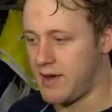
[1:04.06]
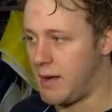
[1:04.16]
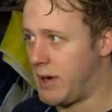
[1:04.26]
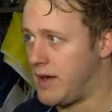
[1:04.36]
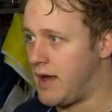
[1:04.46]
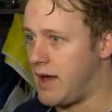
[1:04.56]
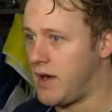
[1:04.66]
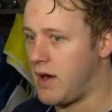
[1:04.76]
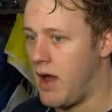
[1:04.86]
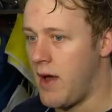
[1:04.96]
it day by day
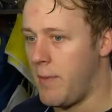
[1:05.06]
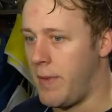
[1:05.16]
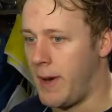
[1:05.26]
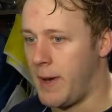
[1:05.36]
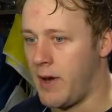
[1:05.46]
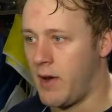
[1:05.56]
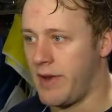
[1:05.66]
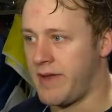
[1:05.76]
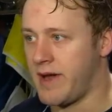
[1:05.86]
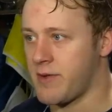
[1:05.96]
here. But, you know,
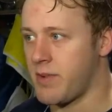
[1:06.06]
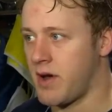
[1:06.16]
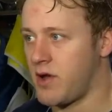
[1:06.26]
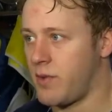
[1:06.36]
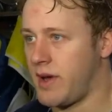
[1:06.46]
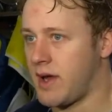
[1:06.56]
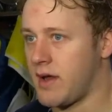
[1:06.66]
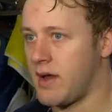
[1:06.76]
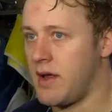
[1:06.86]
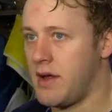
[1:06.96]
I think as players we
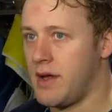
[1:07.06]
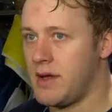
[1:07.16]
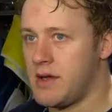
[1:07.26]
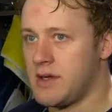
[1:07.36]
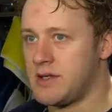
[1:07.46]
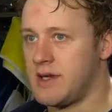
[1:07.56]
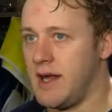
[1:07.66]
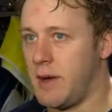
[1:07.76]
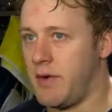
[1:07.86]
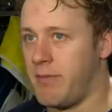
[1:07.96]
can
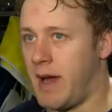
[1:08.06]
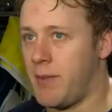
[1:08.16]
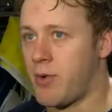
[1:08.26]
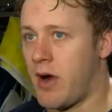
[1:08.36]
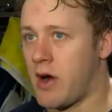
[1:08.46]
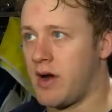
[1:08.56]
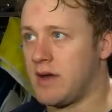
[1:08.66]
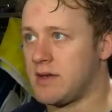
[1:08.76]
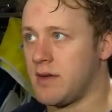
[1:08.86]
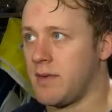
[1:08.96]
see that we've made
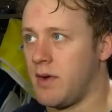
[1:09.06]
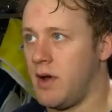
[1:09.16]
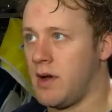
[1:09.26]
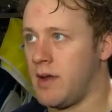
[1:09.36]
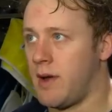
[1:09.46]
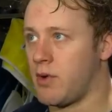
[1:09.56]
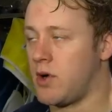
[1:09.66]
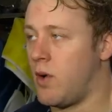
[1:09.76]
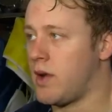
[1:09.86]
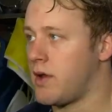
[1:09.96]
progress and that we're
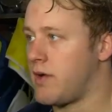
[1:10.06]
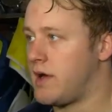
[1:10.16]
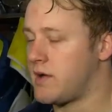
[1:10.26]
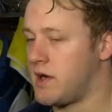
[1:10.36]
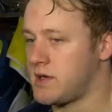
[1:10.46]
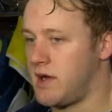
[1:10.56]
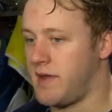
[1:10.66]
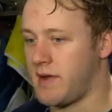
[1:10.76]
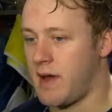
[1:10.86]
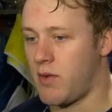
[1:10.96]
going in the right direction. I
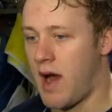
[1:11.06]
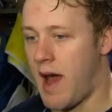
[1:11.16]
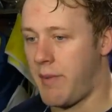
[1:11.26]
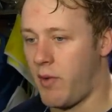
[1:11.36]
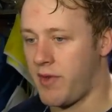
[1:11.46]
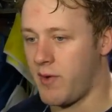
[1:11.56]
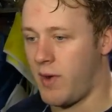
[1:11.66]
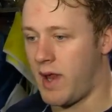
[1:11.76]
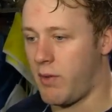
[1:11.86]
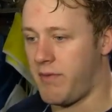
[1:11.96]
think that we're happy with the
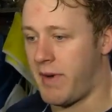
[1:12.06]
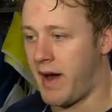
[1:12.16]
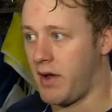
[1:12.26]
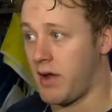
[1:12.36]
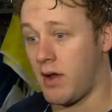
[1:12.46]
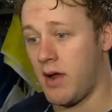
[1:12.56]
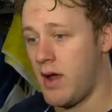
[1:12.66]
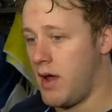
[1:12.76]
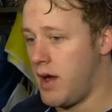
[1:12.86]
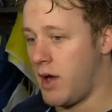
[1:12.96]
way that we've battled,
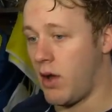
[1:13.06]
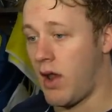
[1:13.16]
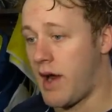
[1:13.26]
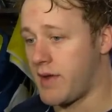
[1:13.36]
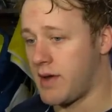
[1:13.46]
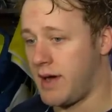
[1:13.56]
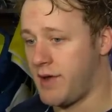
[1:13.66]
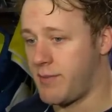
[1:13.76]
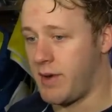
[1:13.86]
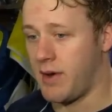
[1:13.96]
you know, a lot of the
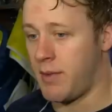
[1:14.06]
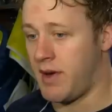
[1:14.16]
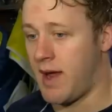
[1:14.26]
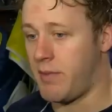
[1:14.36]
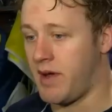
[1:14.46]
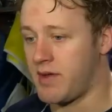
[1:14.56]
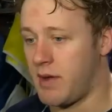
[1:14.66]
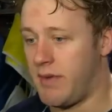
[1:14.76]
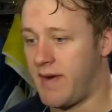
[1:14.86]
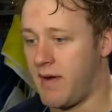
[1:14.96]
nights. But, I mean, that being
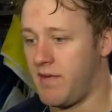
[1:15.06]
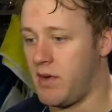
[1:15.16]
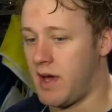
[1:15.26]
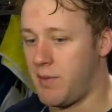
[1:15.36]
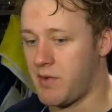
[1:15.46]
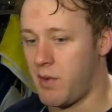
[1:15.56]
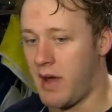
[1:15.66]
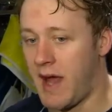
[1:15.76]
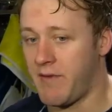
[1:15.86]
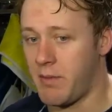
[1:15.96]
said, we've had a few games where we
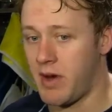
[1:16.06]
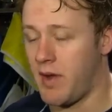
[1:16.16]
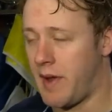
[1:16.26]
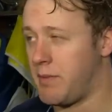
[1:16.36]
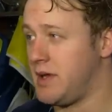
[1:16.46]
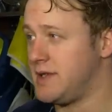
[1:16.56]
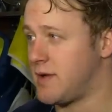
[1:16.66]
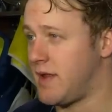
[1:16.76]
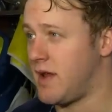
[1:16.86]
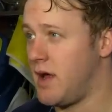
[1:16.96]
haven't been all that pleased
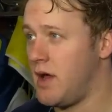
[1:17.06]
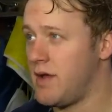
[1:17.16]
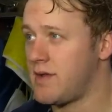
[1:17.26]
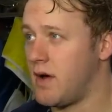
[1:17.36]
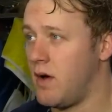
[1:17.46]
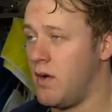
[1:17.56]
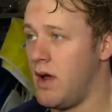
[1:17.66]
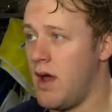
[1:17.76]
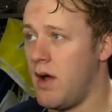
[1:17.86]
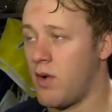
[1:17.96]
with it. So
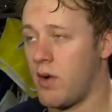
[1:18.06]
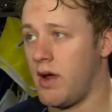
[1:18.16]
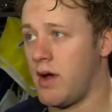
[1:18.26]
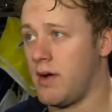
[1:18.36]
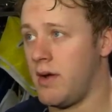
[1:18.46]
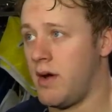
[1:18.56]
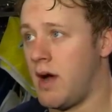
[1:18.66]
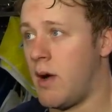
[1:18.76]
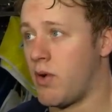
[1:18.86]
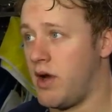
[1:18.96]

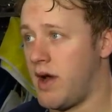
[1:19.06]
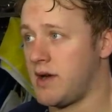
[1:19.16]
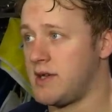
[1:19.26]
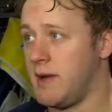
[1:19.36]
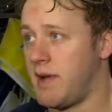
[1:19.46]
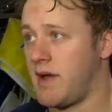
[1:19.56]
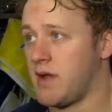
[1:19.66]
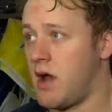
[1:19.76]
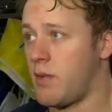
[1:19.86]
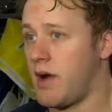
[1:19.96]
we're a young team that has a
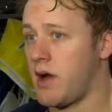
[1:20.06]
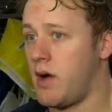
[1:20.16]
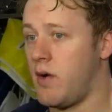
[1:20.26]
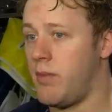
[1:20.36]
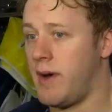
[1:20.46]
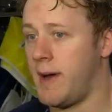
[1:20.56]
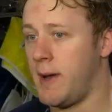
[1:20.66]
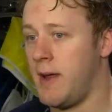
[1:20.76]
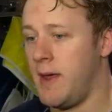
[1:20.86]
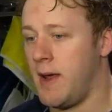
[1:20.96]
long way to go, but,
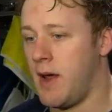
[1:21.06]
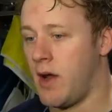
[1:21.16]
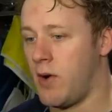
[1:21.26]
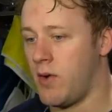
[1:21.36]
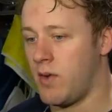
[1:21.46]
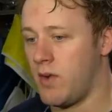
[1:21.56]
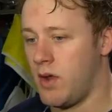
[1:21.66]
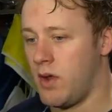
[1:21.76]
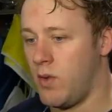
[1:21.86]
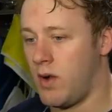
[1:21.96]
you know,
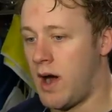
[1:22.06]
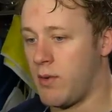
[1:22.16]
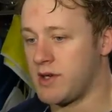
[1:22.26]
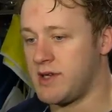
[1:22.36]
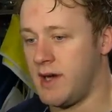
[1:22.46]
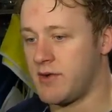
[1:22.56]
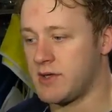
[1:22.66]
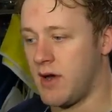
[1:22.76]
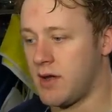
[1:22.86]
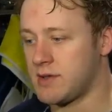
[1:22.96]
we're seeing
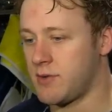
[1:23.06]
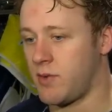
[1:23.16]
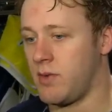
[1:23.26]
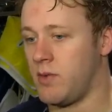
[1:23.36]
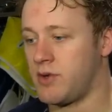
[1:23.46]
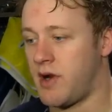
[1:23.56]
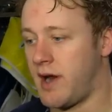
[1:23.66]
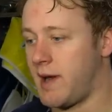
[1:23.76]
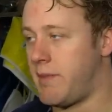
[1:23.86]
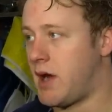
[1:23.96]
results. We're
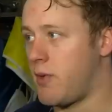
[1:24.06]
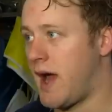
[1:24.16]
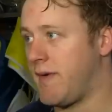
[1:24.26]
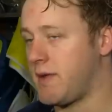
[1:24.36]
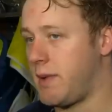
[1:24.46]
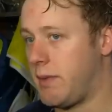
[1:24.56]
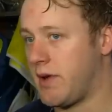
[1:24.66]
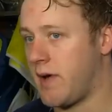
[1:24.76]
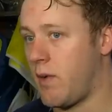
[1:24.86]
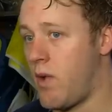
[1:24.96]
trying to get better. We have the people
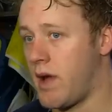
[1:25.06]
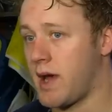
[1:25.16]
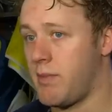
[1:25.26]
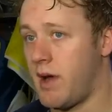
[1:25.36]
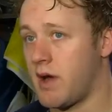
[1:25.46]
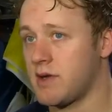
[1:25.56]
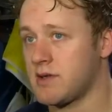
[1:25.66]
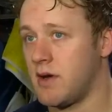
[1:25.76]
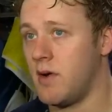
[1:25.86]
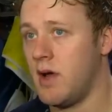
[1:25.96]
here that want to get better.
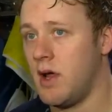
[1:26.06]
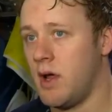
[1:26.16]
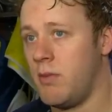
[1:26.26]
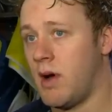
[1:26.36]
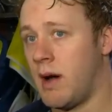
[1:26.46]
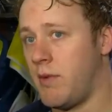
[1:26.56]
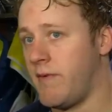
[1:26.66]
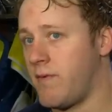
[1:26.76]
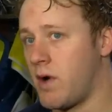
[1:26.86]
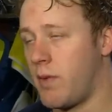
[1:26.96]
So
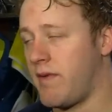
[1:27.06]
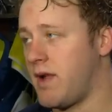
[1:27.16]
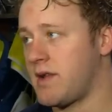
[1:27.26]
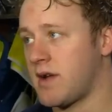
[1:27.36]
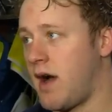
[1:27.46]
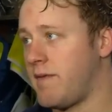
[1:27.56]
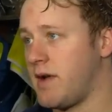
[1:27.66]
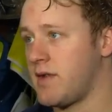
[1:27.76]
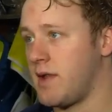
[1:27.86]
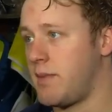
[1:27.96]
moving forward, we have lots of
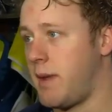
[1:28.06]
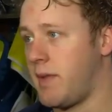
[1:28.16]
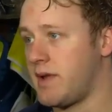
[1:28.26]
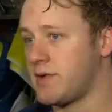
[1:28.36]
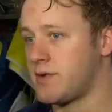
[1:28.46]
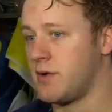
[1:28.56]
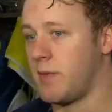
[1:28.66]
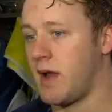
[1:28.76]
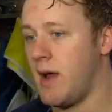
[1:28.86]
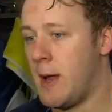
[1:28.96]
confidence in the people in this room.
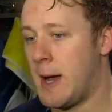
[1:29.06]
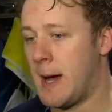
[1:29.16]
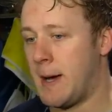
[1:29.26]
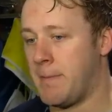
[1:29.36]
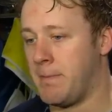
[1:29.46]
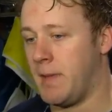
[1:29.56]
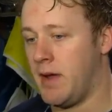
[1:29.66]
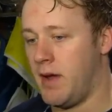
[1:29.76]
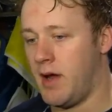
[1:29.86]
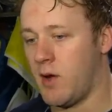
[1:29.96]
And,
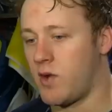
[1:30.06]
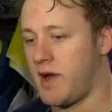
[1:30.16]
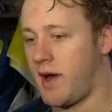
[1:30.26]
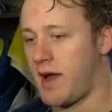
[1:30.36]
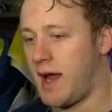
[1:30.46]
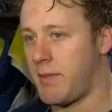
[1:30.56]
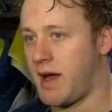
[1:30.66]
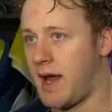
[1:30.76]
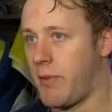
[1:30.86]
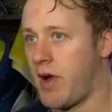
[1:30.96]
you know, we're taking it game
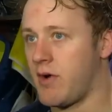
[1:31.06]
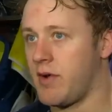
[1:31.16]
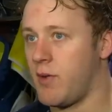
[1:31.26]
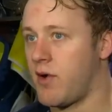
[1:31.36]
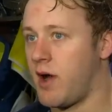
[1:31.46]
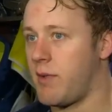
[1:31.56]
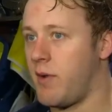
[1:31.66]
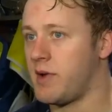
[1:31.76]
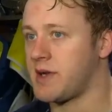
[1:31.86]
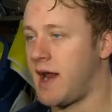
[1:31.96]
by game. We're not really worried about
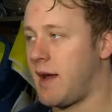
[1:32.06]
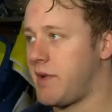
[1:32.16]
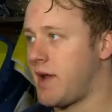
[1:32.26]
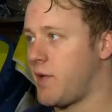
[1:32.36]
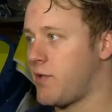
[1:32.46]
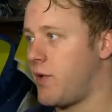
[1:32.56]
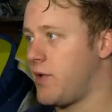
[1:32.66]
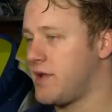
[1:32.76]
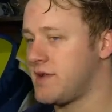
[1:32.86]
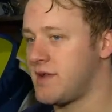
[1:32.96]
what's going to happen down the
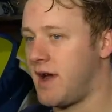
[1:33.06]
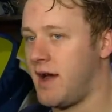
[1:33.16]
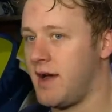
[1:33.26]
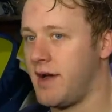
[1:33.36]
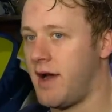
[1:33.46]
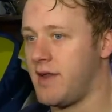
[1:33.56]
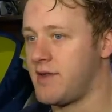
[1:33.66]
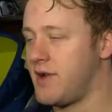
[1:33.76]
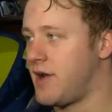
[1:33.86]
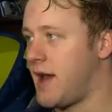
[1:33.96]
road
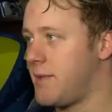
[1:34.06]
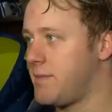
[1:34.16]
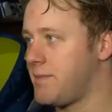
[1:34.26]
this year yet.